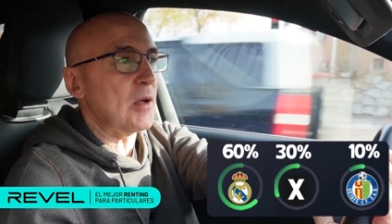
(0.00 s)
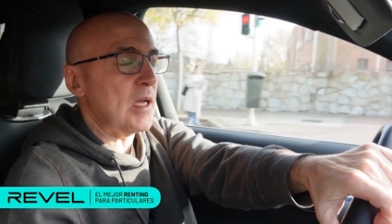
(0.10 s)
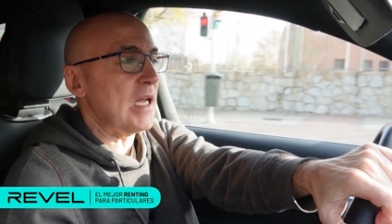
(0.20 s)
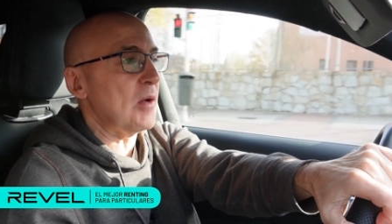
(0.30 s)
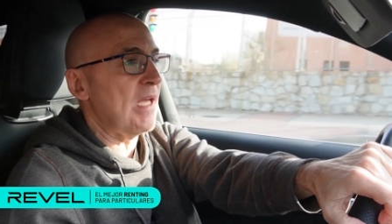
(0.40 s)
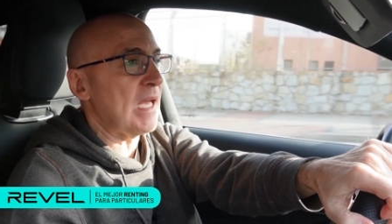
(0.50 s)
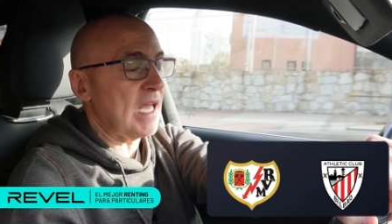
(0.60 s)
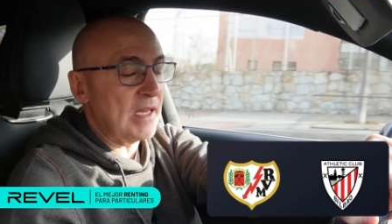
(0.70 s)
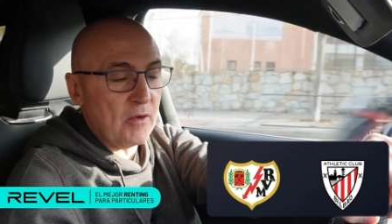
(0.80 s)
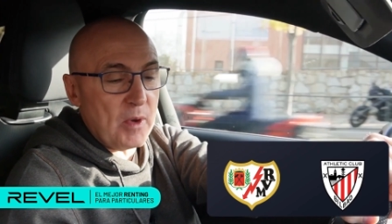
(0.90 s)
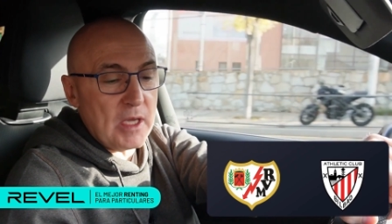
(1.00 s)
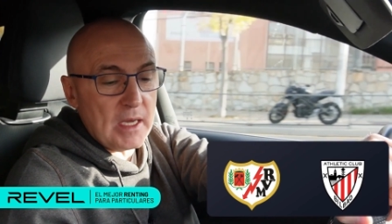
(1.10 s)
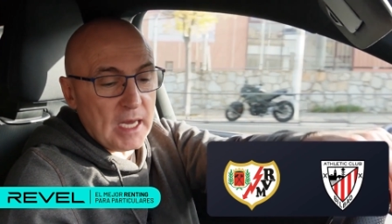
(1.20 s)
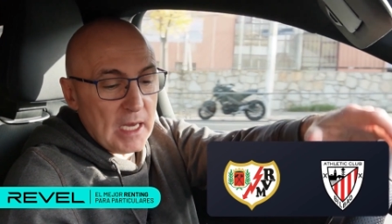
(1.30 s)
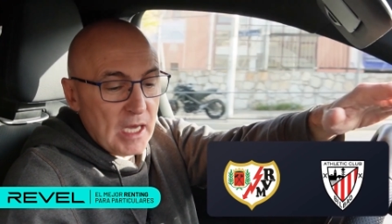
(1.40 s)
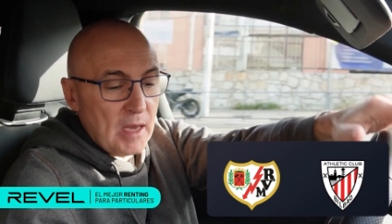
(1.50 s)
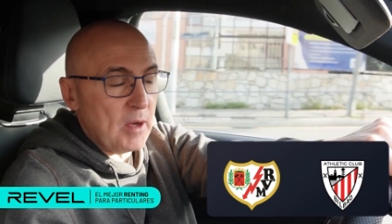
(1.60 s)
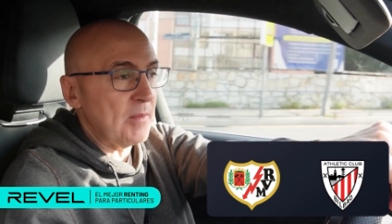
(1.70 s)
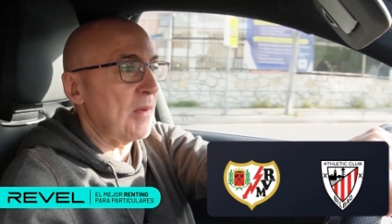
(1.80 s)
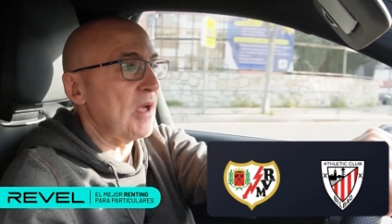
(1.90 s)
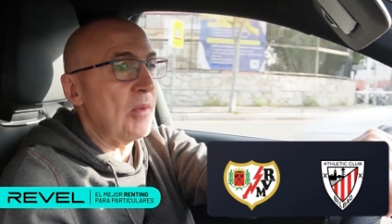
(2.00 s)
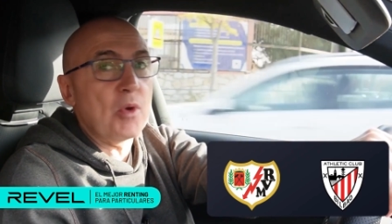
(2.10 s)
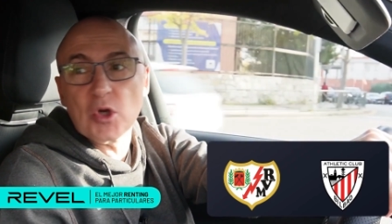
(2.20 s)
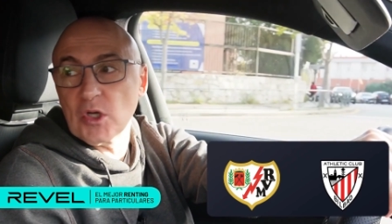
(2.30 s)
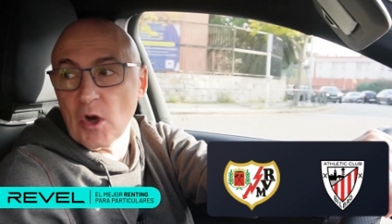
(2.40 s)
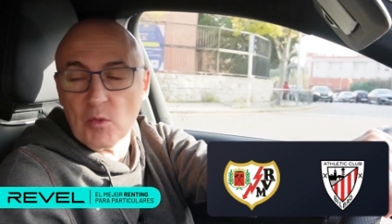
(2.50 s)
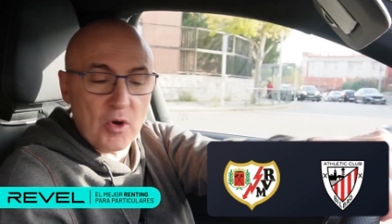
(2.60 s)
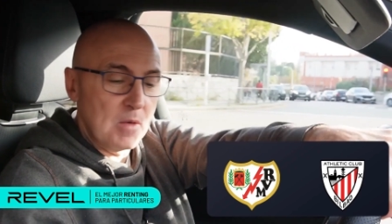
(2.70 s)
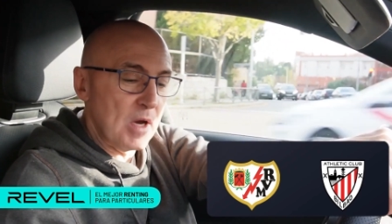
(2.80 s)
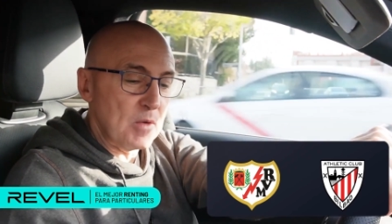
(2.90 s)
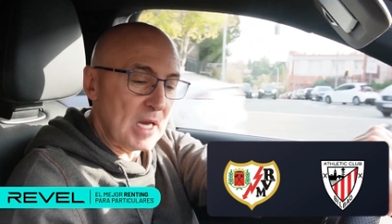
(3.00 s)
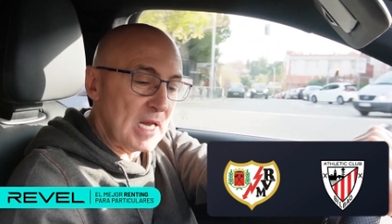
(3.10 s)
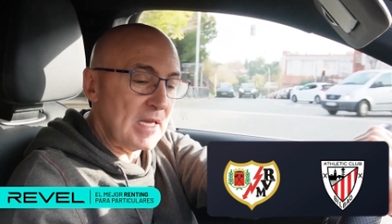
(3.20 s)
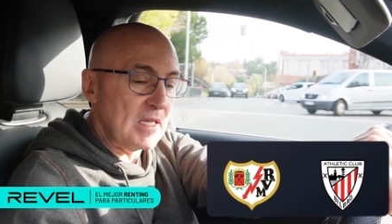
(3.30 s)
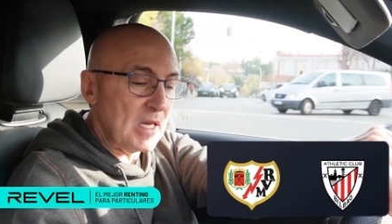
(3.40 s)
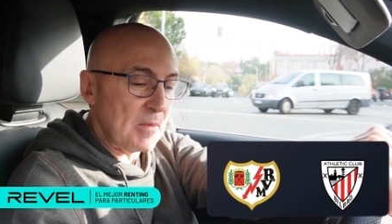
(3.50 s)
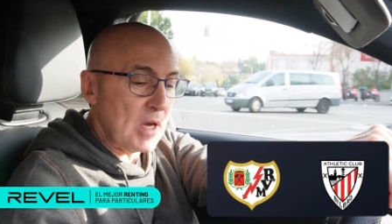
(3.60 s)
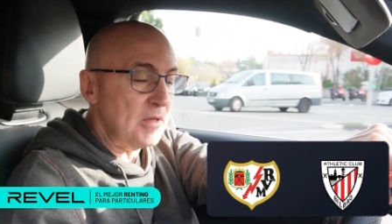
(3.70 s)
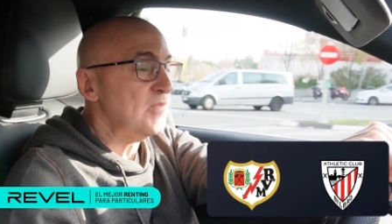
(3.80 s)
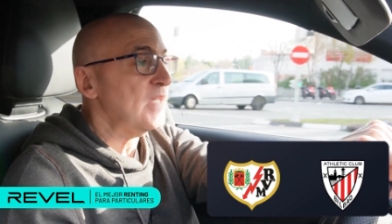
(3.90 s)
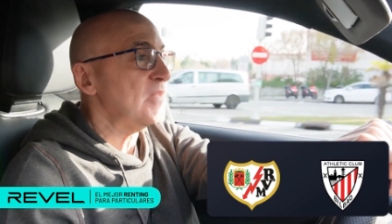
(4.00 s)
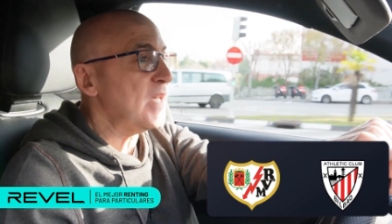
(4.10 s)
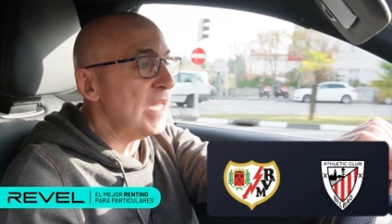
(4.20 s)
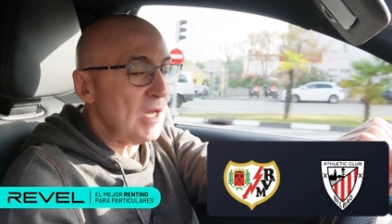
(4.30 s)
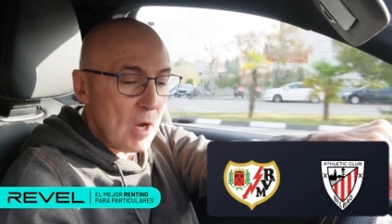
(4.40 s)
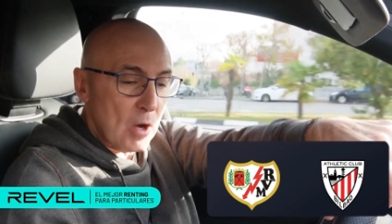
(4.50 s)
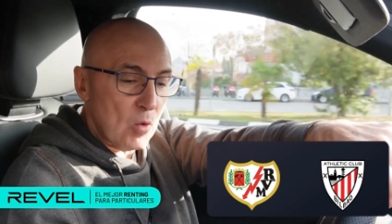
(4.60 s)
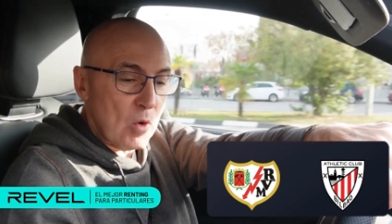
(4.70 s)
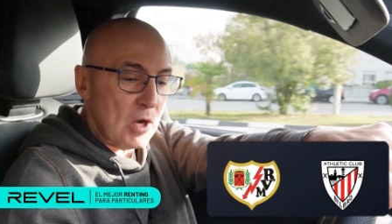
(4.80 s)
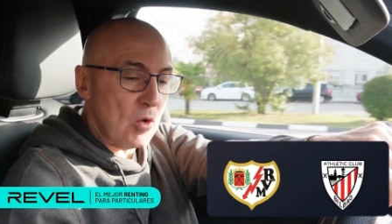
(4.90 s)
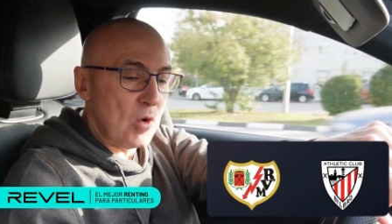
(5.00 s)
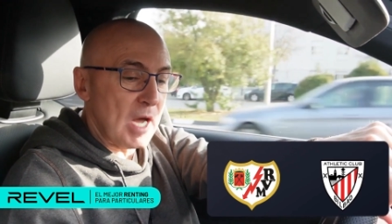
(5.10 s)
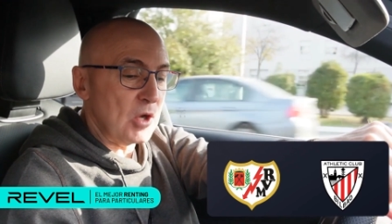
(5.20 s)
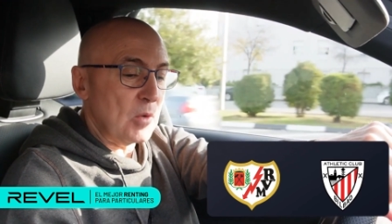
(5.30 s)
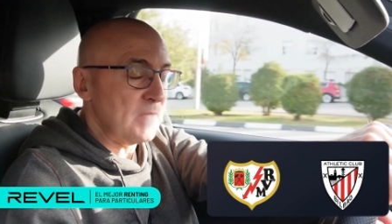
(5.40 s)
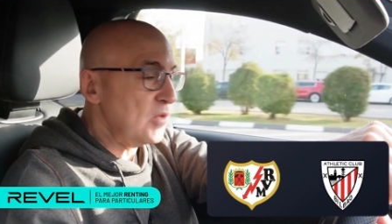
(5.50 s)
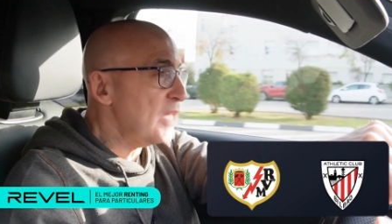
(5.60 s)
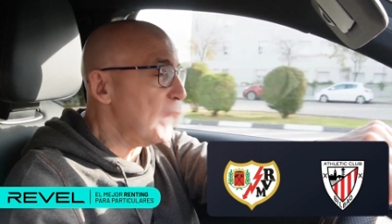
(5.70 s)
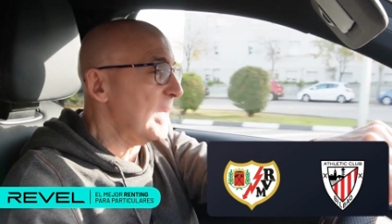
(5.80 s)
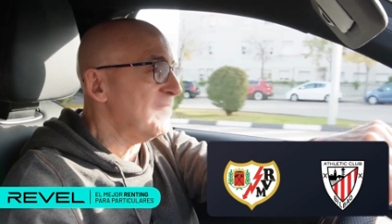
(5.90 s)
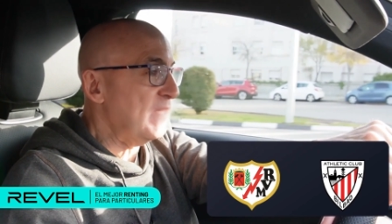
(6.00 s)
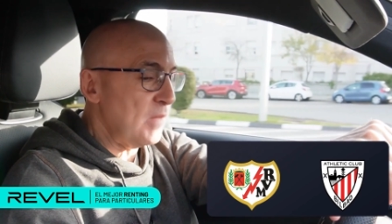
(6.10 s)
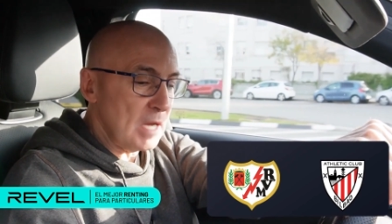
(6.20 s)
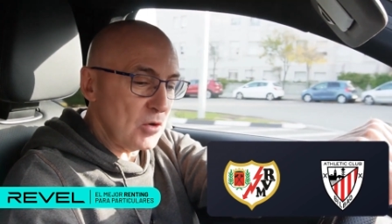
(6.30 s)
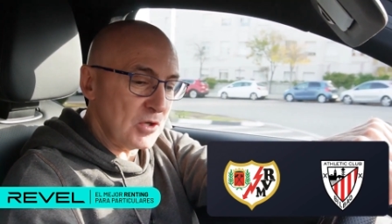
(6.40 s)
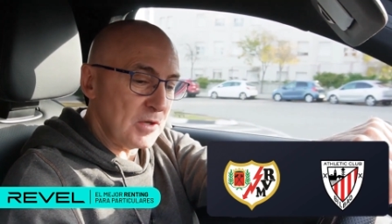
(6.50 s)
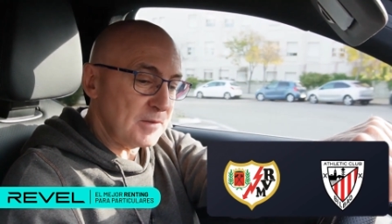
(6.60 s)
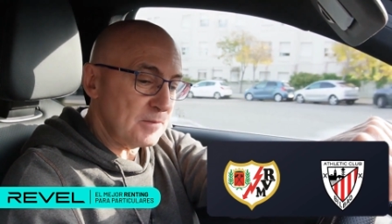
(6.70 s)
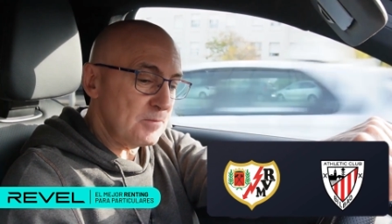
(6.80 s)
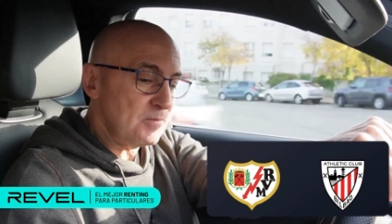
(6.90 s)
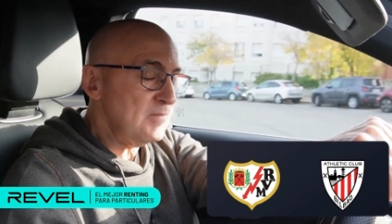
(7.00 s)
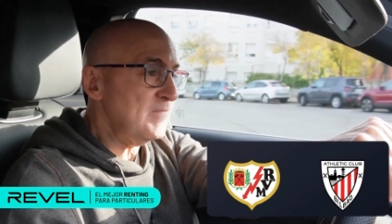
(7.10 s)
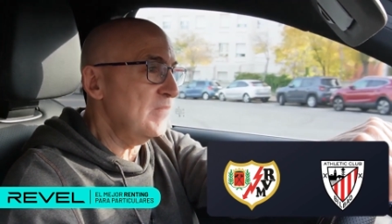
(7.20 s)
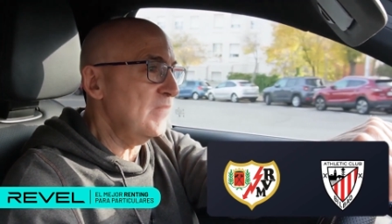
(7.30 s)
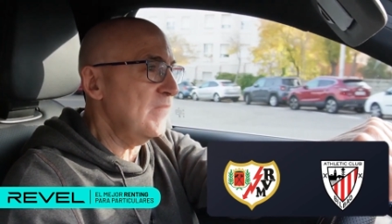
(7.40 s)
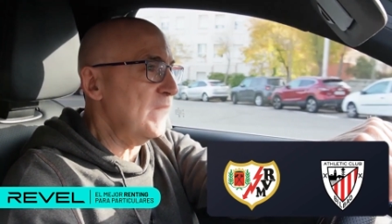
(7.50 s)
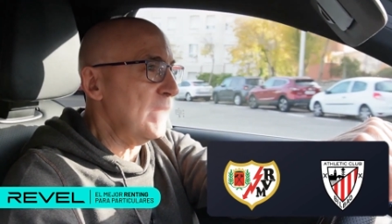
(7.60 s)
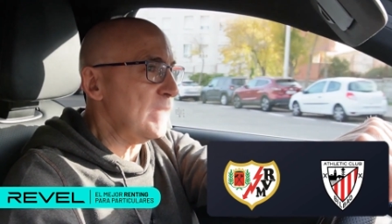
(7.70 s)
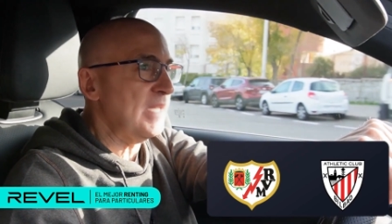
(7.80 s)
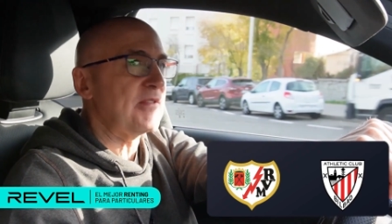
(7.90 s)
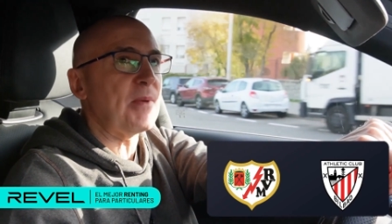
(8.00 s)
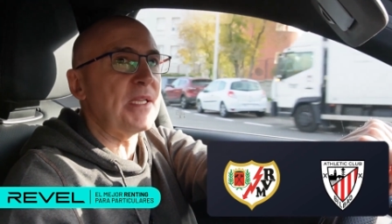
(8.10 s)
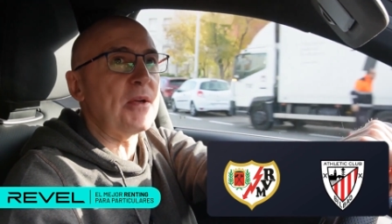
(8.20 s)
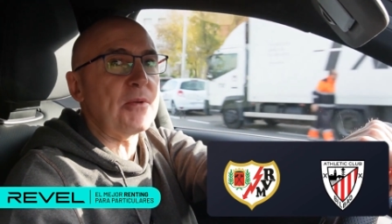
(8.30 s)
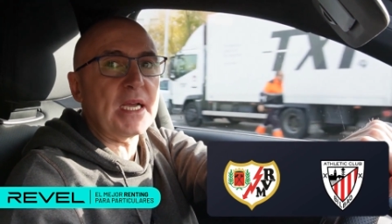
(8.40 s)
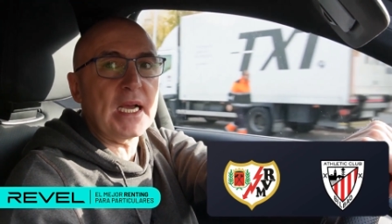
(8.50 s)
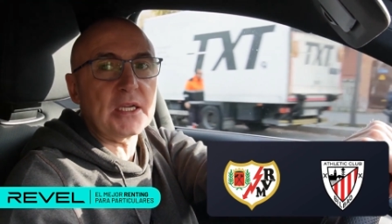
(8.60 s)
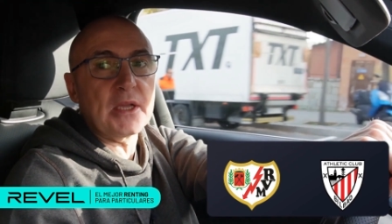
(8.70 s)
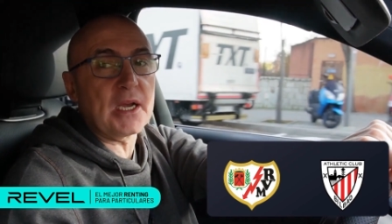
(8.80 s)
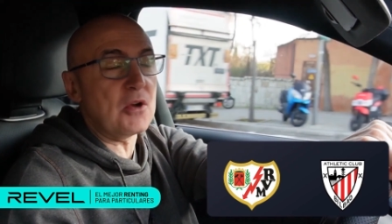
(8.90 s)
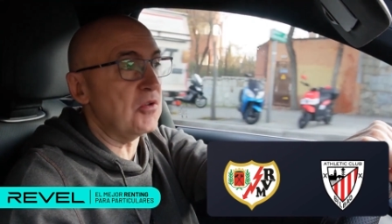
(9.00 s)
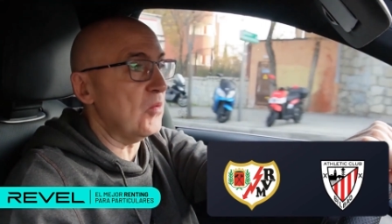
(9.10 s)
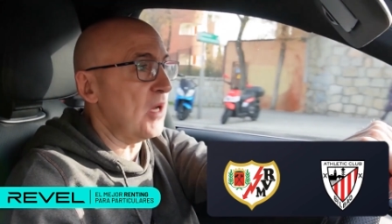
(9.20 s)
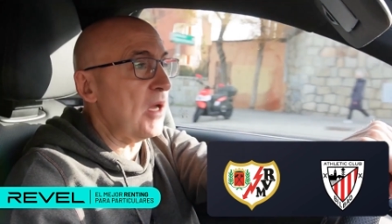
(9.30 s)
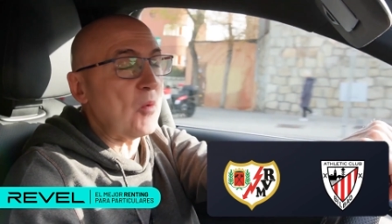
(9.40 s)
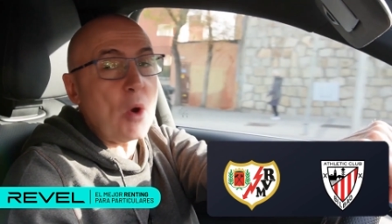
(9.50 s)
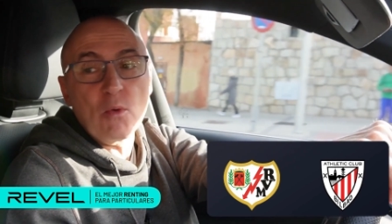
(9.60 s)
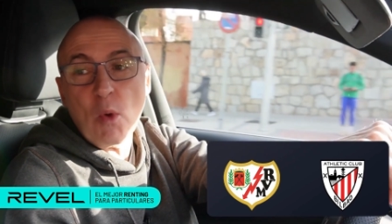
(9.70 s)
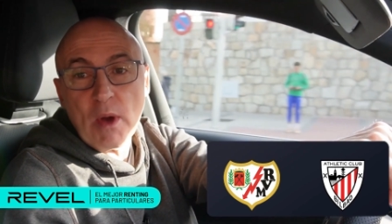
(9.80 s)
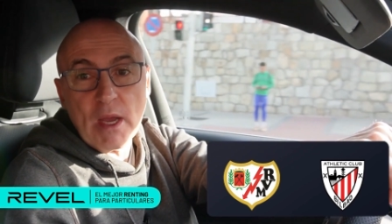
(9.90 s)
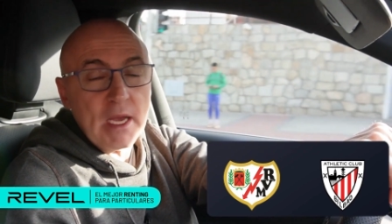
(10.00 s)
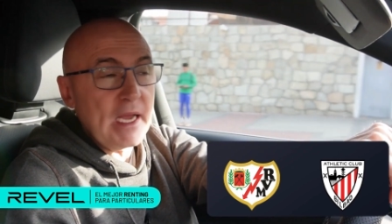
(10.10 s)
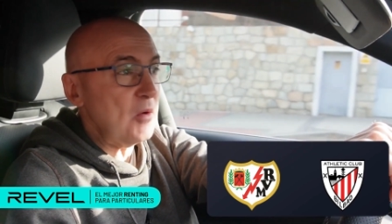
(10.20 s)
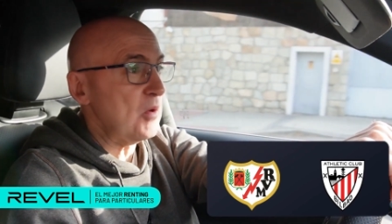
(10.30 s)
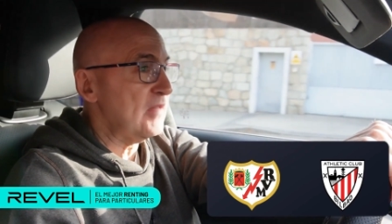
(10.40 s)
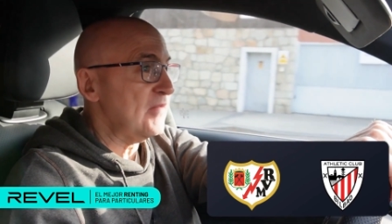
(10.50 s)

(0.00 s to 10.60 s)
Rayo Vallecano versus Athletic Club de Bilbao, which just comfortably won against Elfsborg from Denmark, without Unai Lopez, without Beñar Prados. This match in Vallecas Rayo, well, one from Cali, one